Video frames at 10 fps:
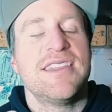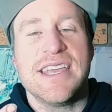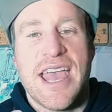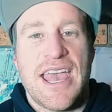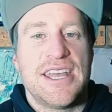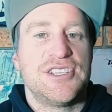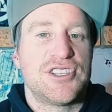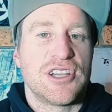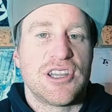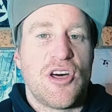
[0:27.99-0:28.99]
the
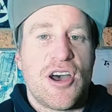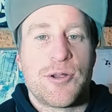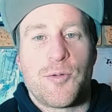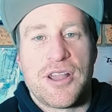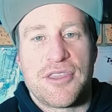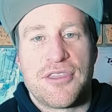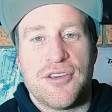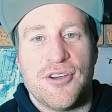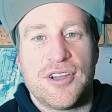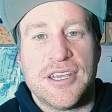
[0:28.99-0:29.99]
Edge Lyt
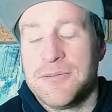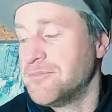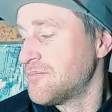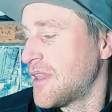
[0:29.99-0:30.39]
130.